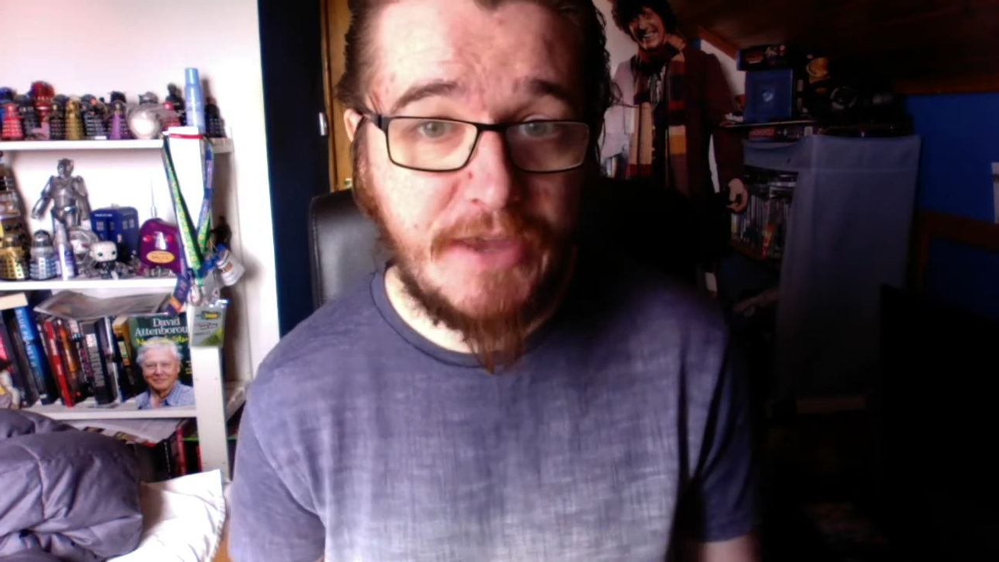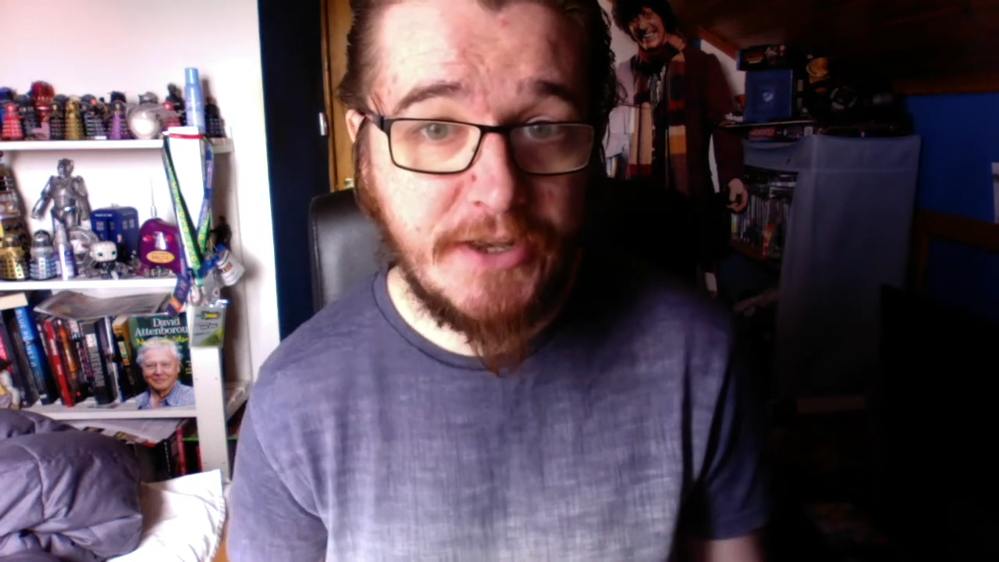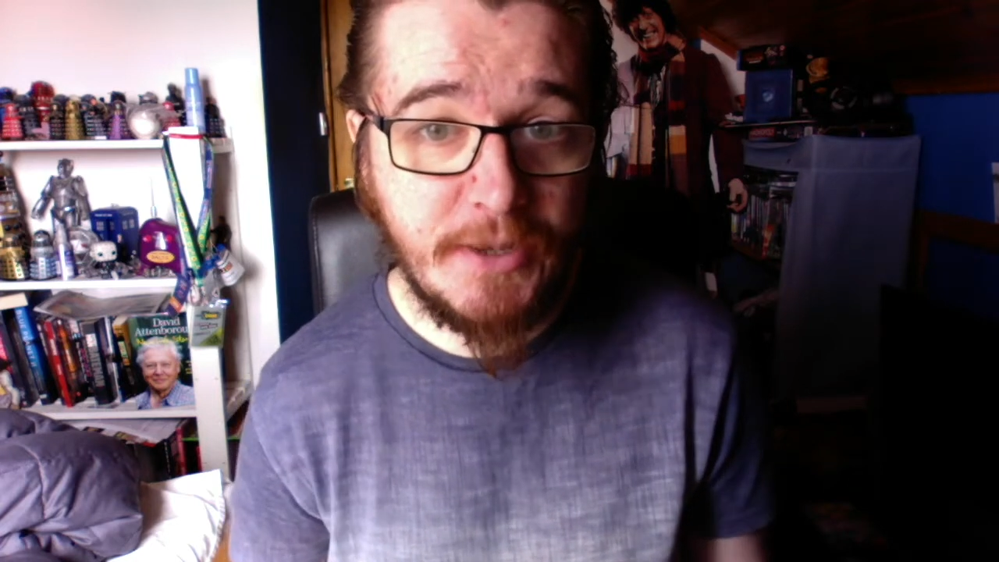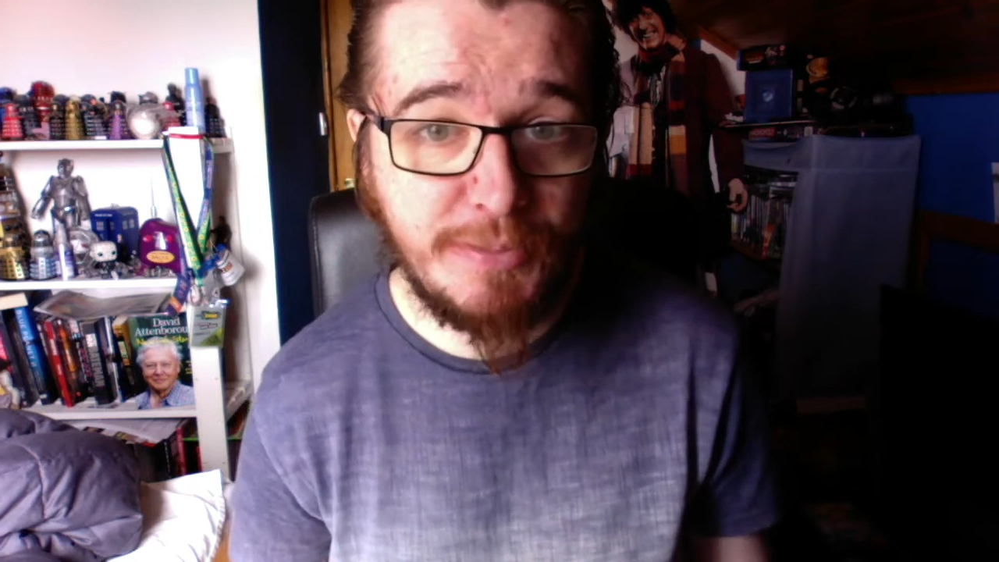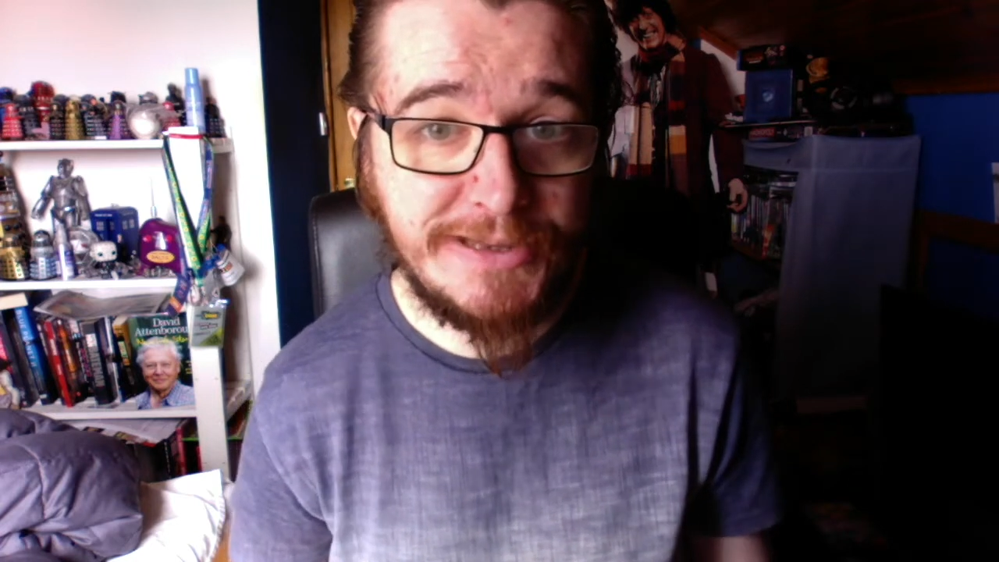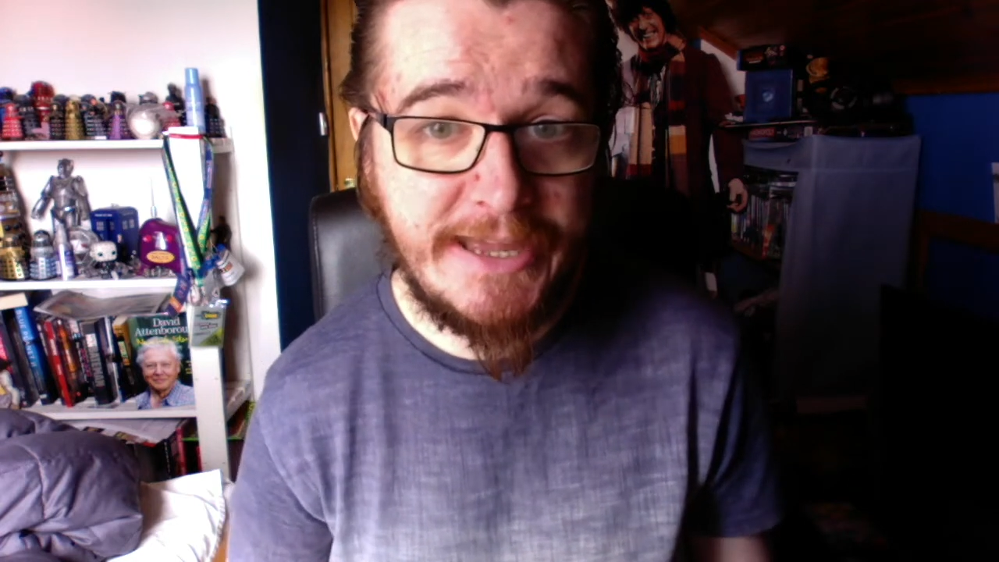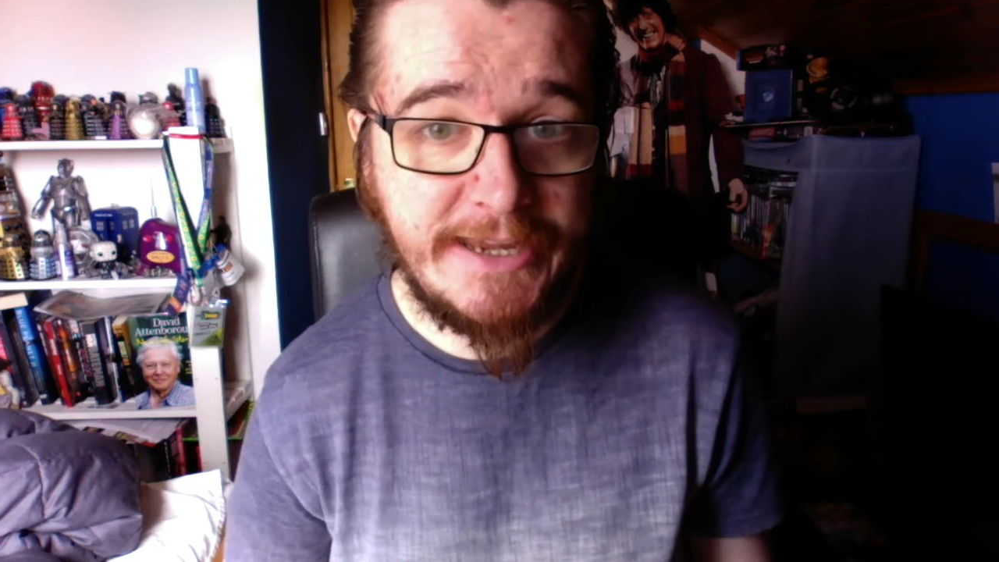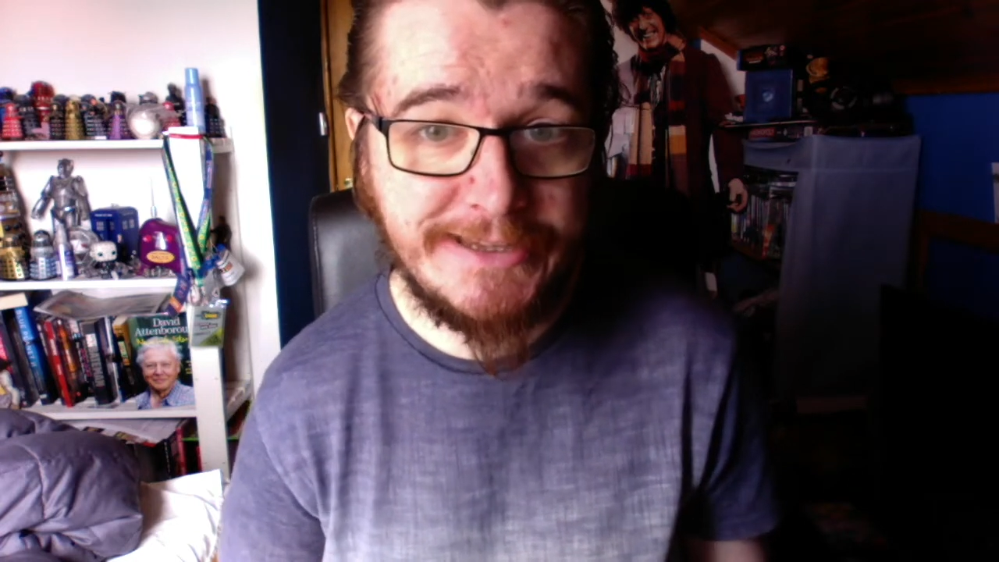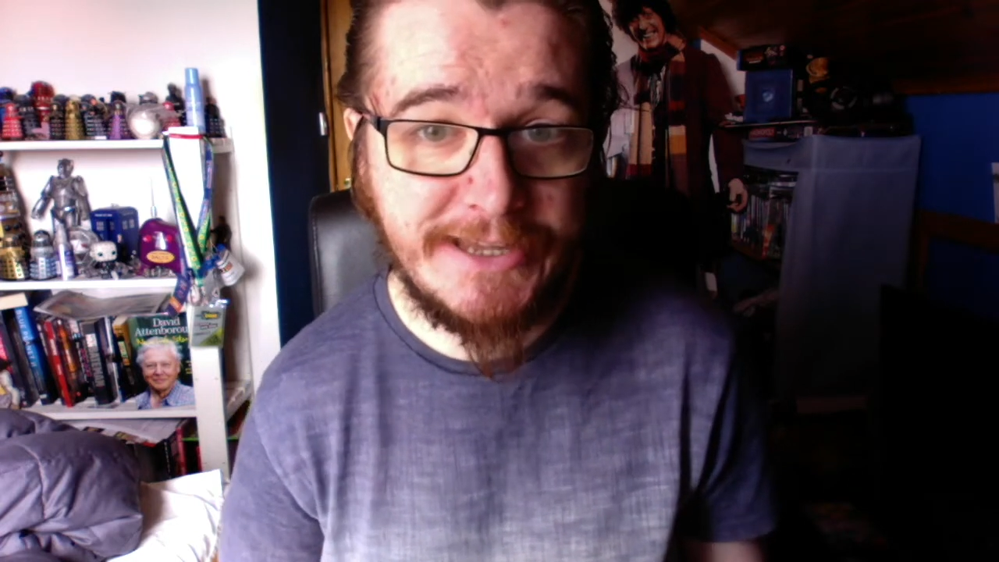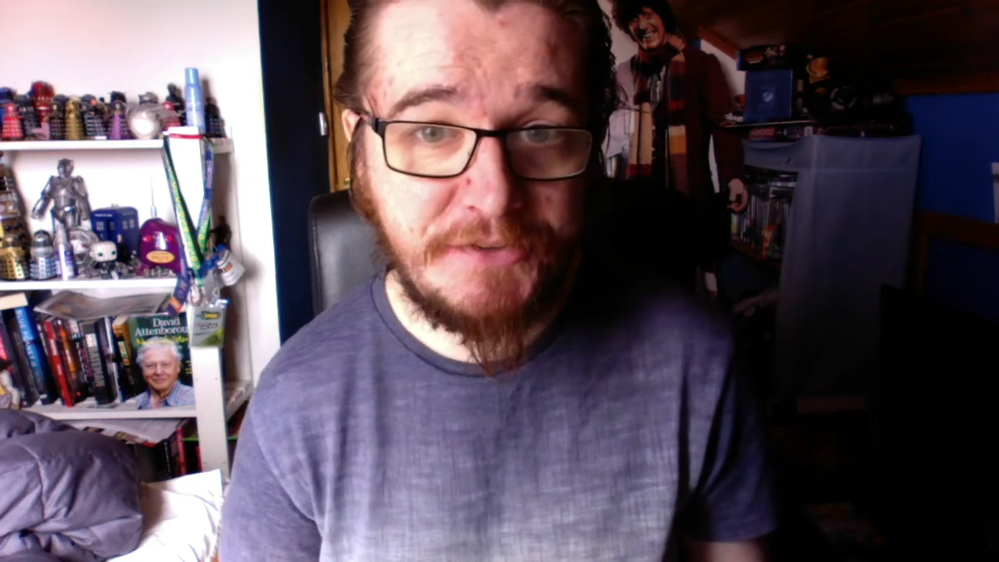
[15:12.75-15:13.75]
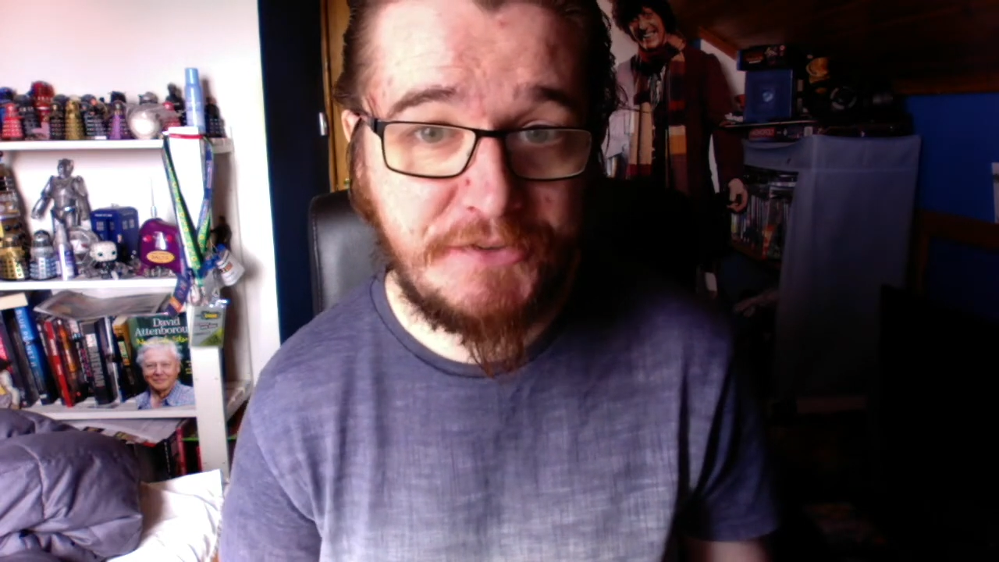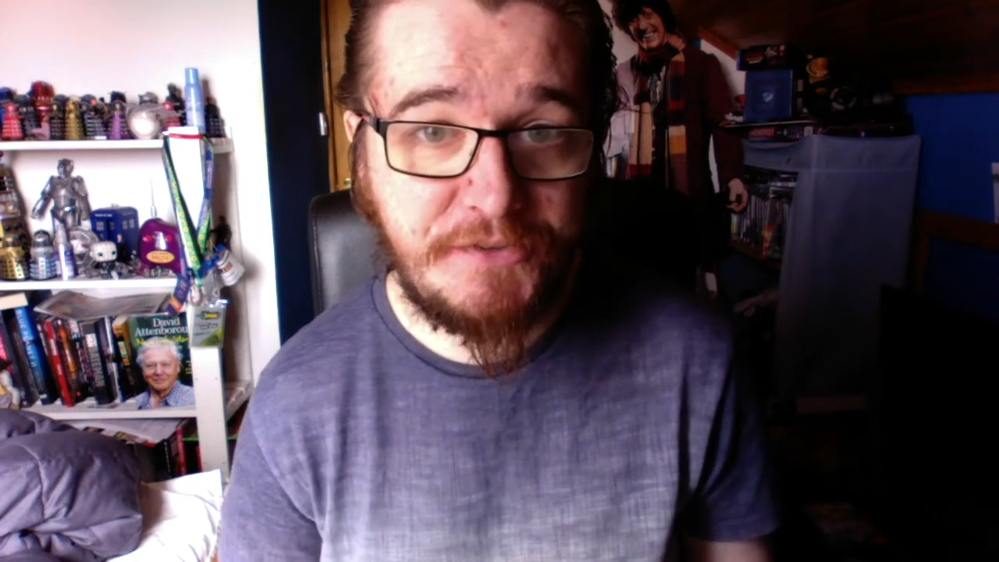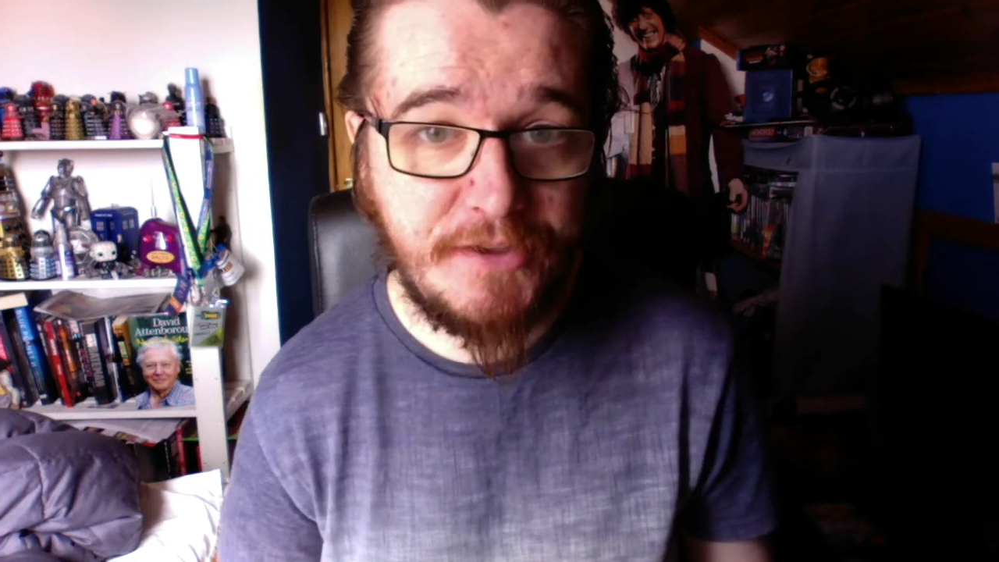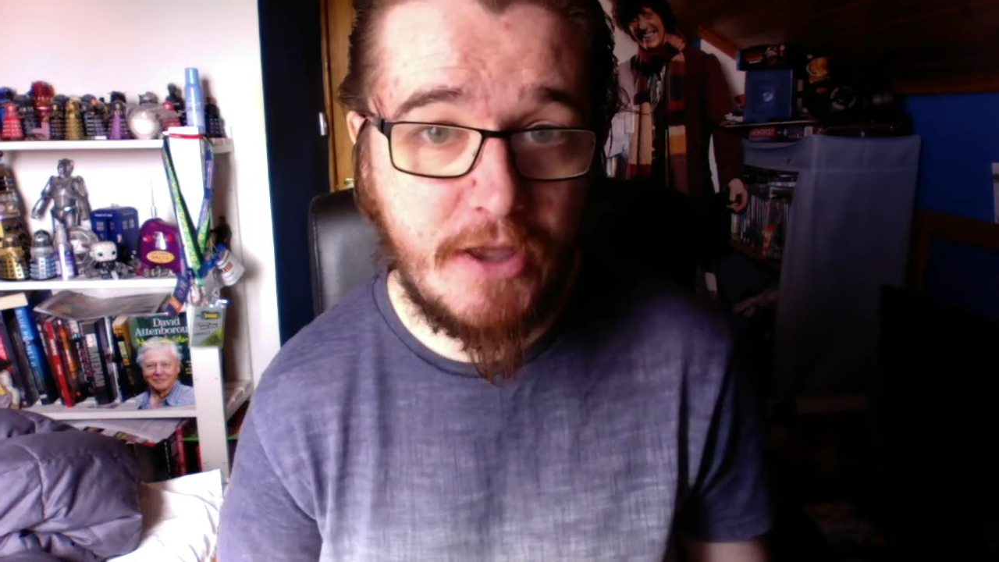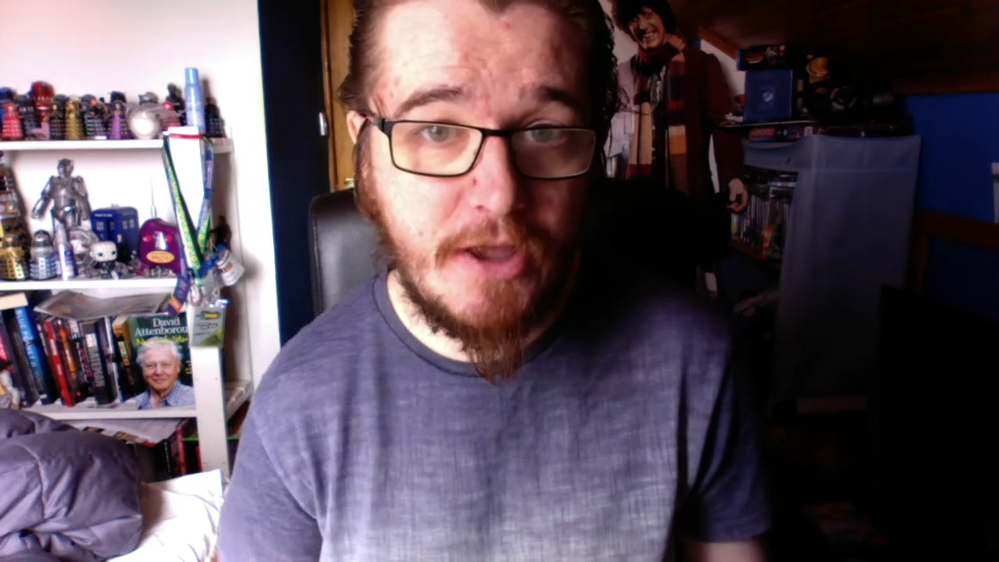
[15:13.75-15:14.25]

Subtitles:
in a playlist